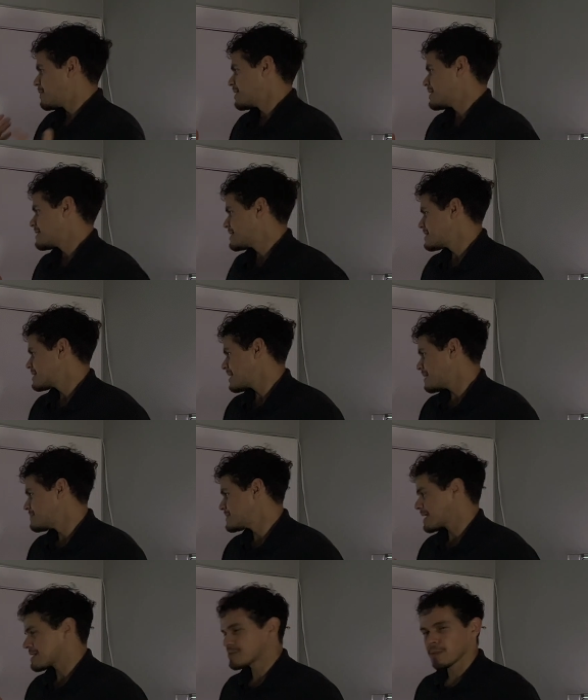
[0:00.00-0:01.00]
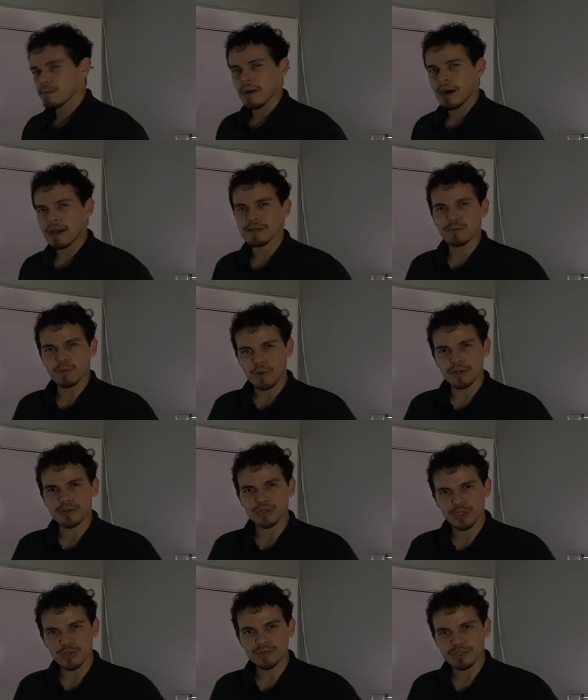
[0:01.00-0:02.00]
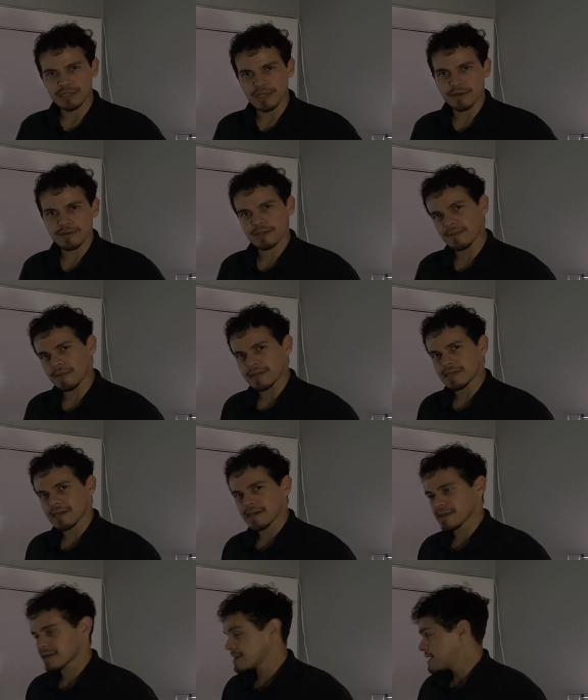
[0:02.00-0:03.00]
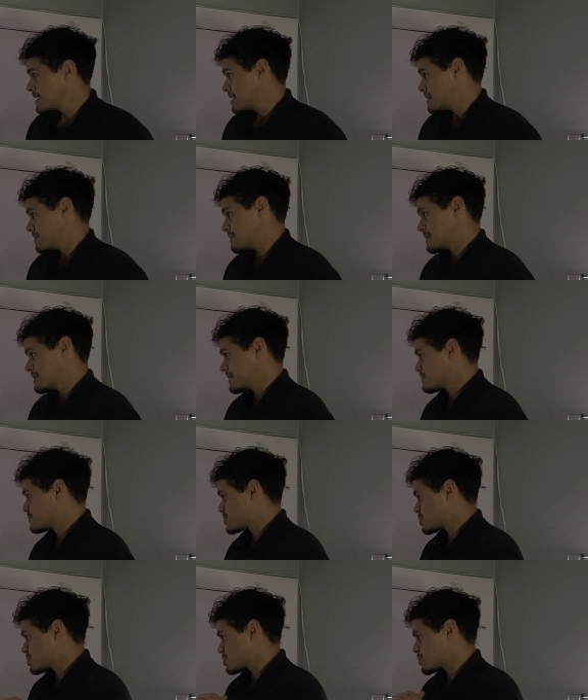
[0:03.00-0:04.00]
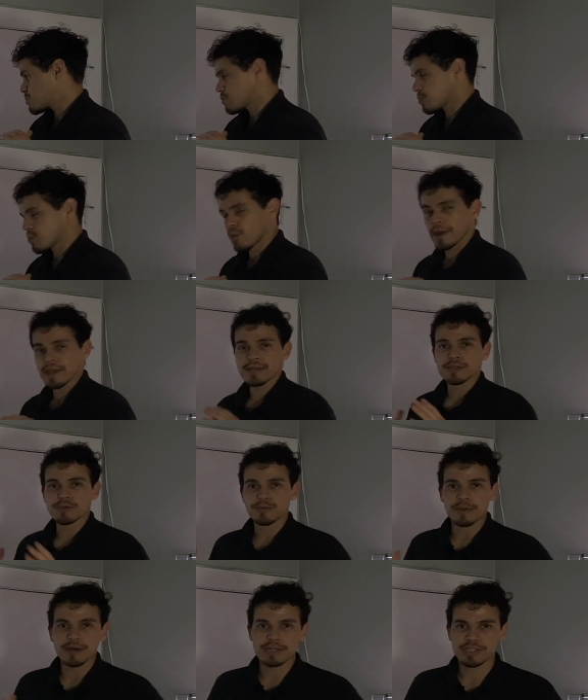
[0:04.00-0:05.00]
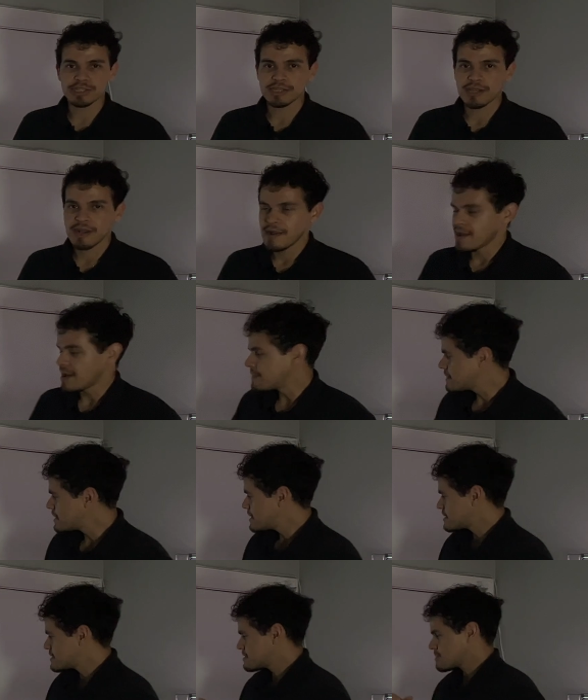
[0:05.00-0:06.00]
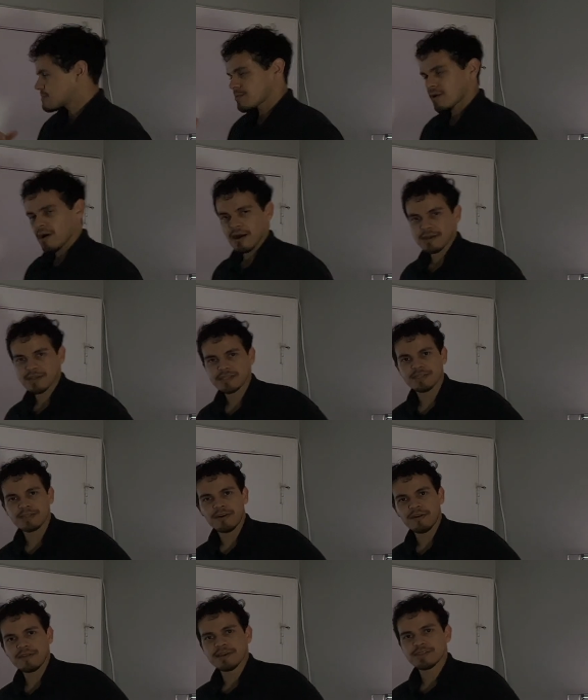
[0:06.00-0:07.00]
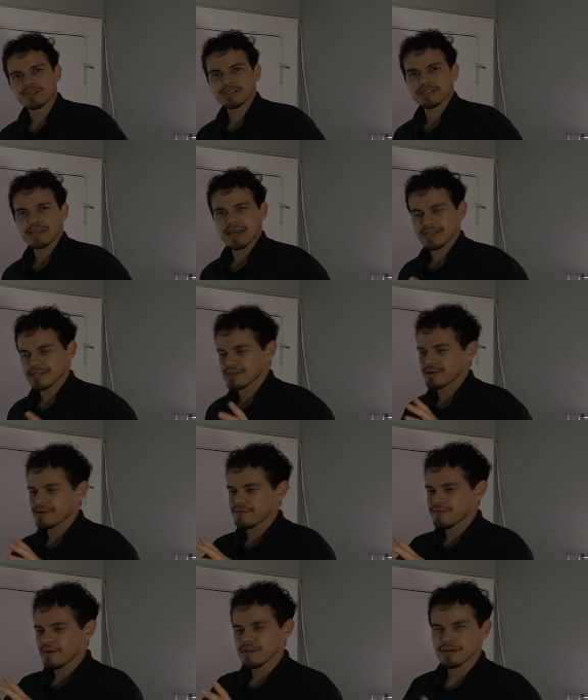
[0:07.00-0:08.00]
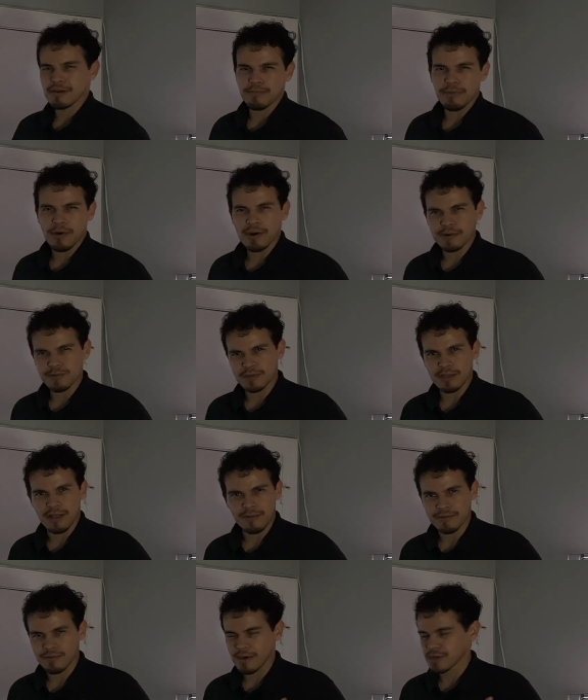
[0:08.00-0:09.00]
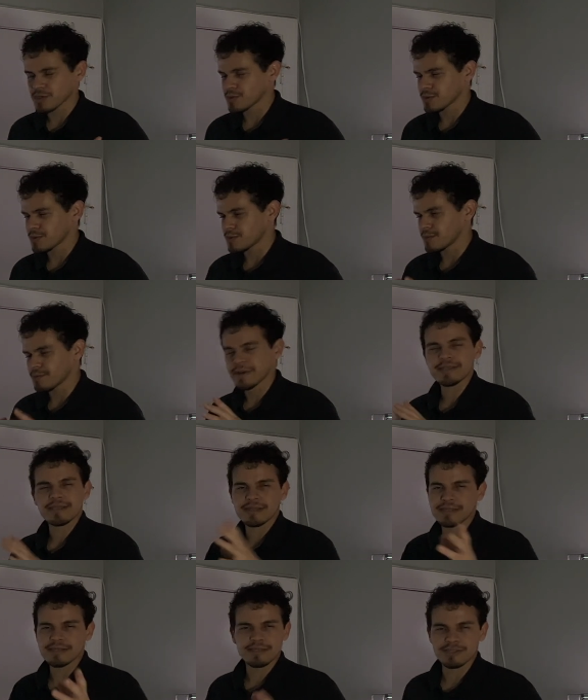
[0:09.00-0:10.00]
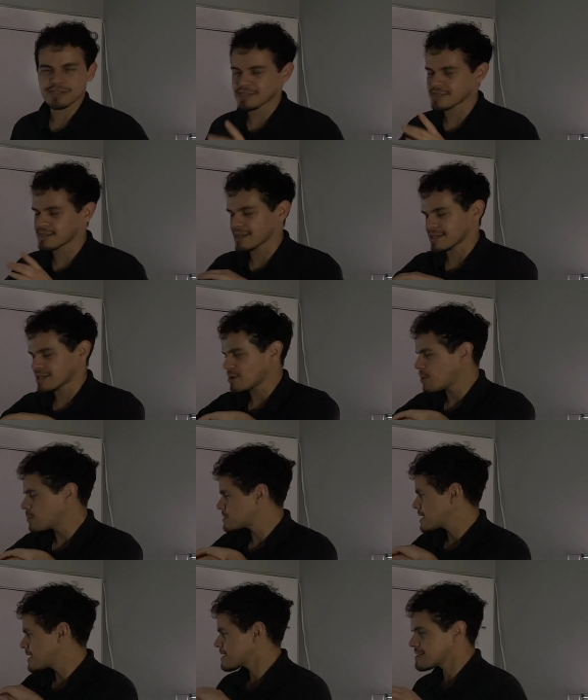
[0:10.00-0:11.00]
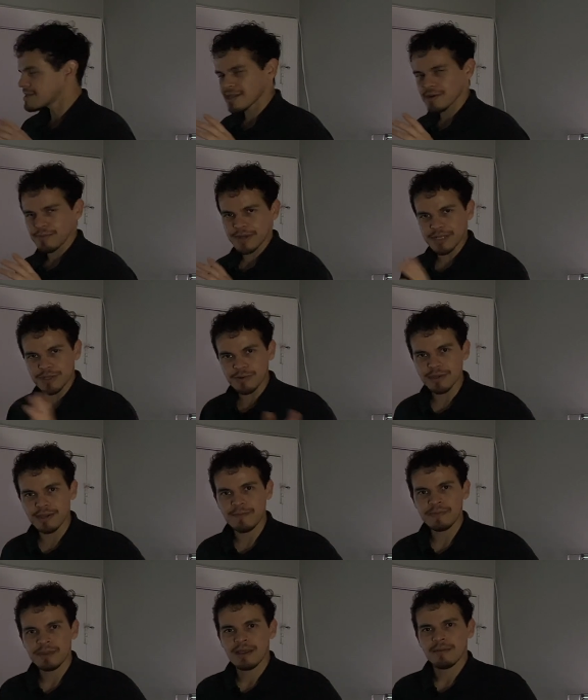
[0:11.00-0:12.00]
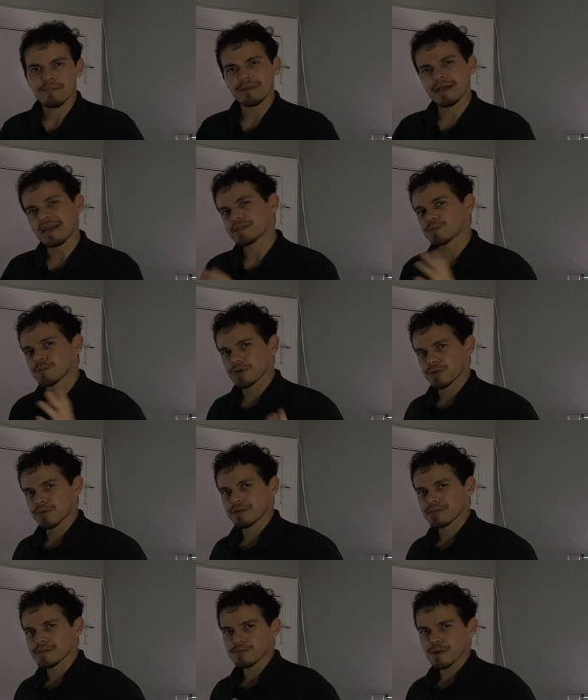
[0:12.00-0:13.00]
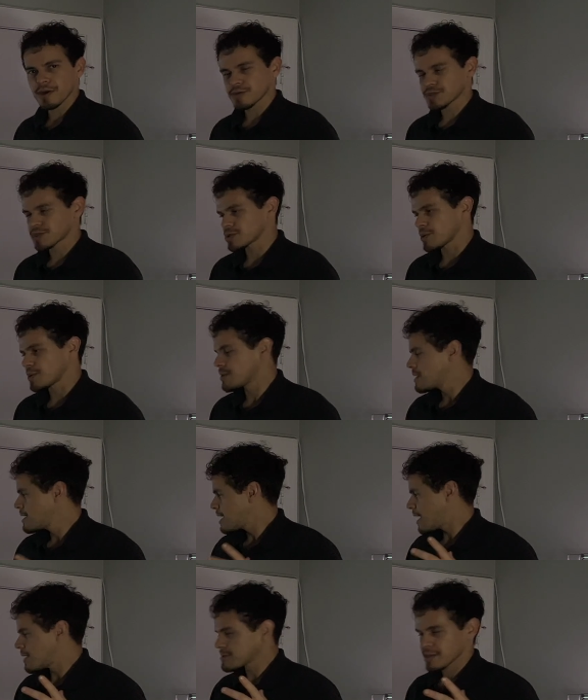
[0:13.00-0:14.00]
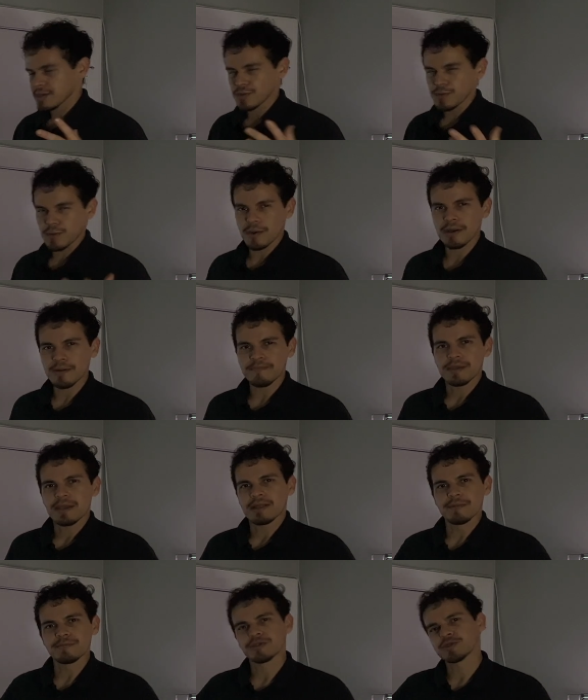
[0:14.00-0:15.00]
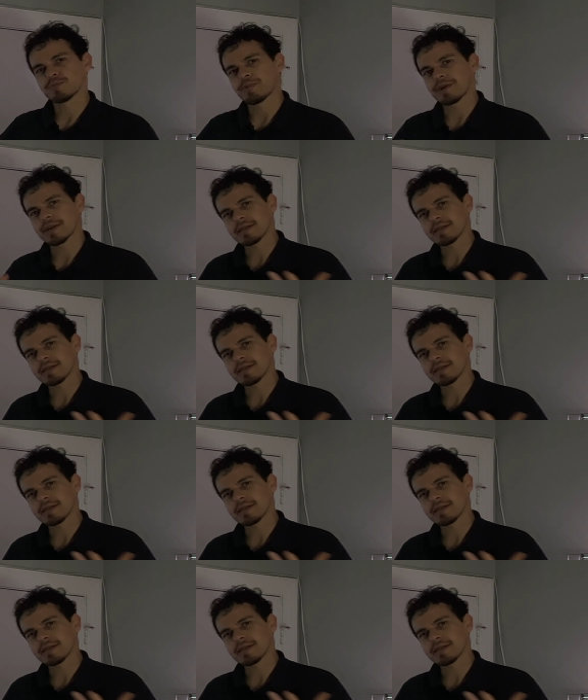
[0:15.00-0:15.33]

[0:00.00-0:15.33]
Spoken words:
but I mean, I don't mind one or two snails in my tank, but it was just way too much. And then the rocks and all that just kind of started falling apart. It was lava rock. So basically, just the whole tank needed redoing. Plants weren't growing in well. So I was like, you know what? Let me just